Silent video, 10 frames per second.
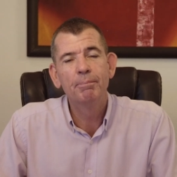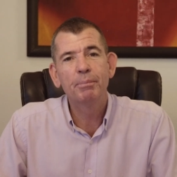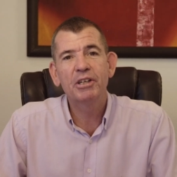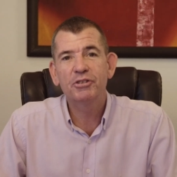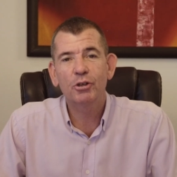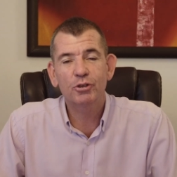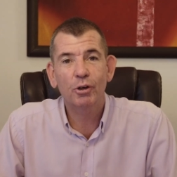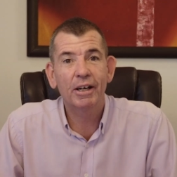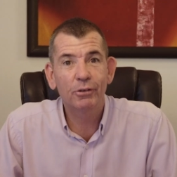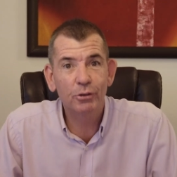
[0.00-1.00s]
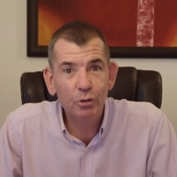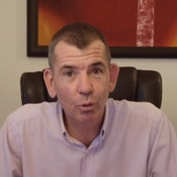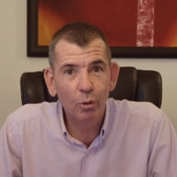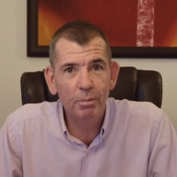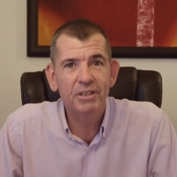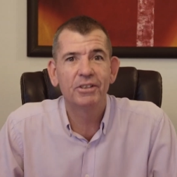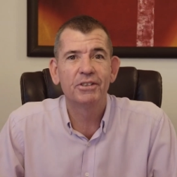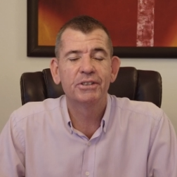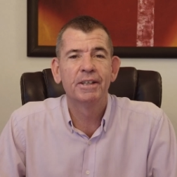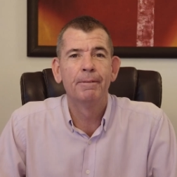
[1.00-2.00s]
but it's not trained on your
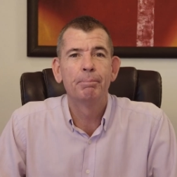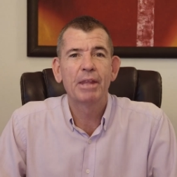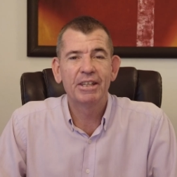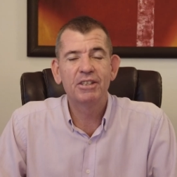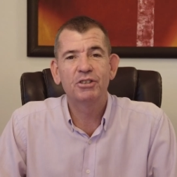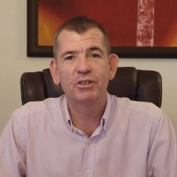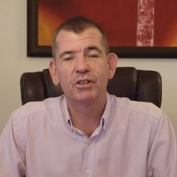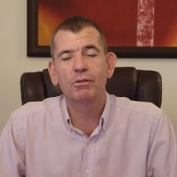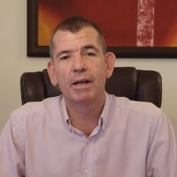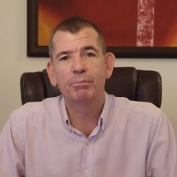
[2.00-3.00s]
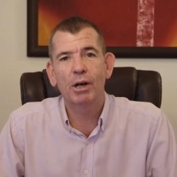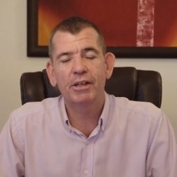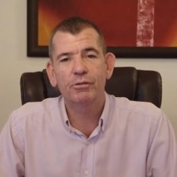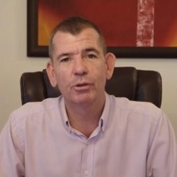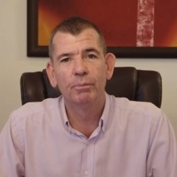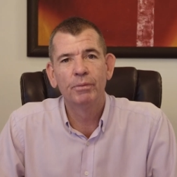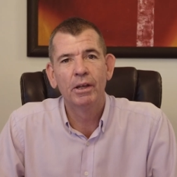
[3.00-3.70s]
business. And this is the great breakthrough.